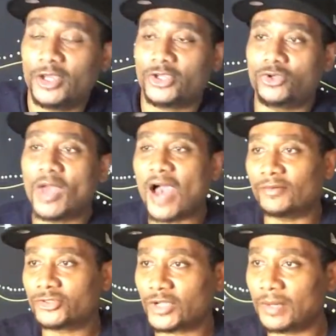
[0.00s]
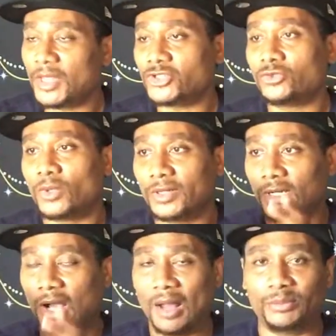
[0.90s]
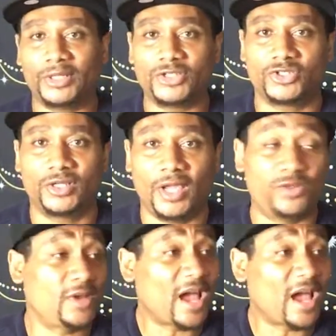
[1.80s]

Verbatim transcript: You have a dream that you want to accomplish, and you